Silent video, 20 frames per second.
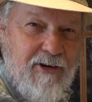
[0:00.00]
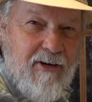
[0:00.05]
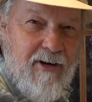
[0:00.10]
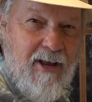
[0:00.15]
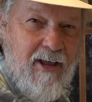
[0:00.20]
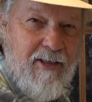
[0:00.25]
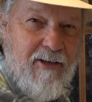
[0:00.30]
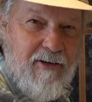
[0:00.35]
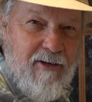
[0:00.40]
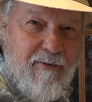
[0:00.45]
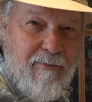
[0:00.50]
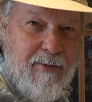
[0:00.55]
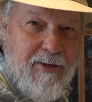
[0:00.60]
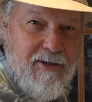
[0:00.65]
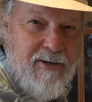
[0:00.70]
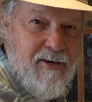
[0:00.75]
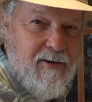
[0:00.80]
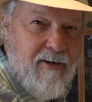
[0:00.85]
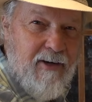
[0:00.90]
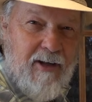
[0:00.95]
another of
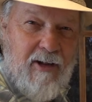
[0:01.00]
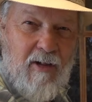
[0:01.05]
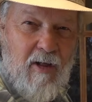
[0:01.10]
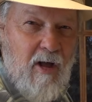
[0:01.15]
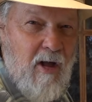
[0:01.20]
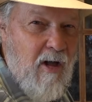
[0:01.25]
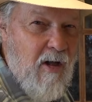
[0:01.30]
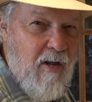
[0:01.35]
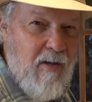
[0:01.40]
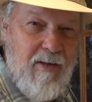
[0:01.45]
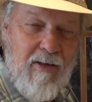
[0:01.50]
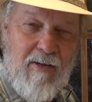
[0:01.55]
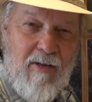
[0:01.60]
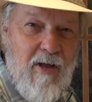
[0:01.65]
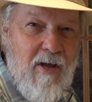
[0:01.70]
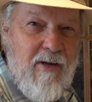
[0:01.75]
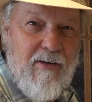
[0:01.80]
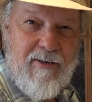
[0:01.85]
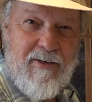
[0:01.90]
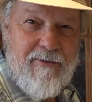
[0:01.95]
material all
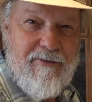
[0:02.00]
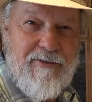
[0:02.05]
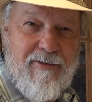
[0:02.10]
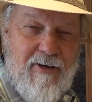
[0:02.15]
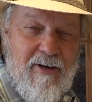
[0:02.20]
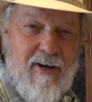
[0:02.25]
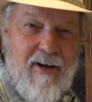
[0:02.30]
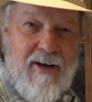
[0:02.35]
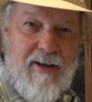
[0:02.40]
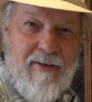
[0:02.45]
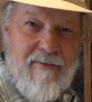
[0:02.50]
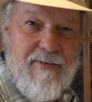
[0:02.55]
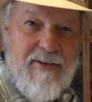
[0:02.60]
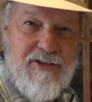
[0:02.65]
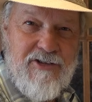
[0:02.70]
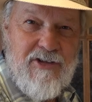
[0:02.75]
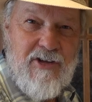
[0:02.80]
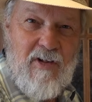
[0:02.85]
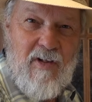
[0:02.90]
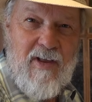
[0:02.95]
along the front of
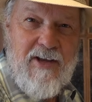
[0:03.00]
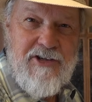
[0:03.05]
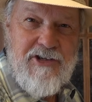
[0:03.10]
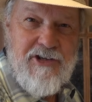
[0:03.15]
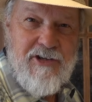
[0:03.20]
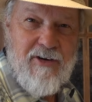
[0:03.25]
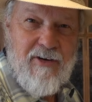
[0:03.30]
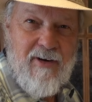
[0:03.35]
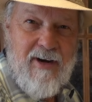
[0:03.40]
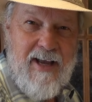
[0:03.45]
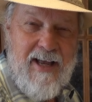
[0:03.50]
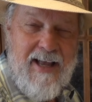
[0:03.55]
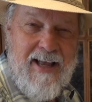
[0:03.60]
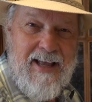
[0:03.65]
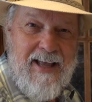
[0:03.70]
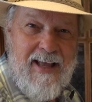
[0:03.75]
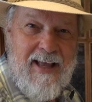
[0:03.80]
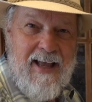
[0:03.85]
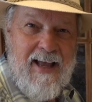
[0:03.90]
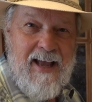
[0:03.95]
this glacier.
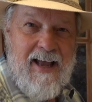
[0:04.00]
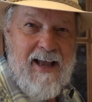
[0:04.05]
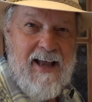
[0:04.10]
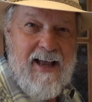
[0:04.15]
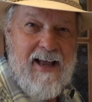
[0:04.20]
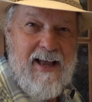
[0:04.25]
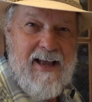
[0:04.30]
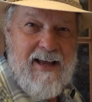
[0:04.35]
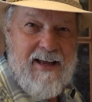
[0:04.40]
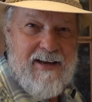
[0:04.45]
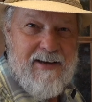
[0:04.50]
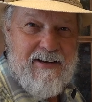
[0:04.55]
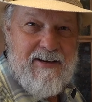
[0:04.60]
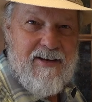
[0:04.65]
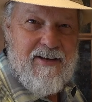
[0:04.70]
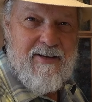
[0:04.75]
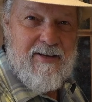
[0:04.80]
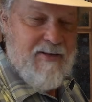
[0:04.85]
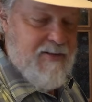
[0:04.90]
And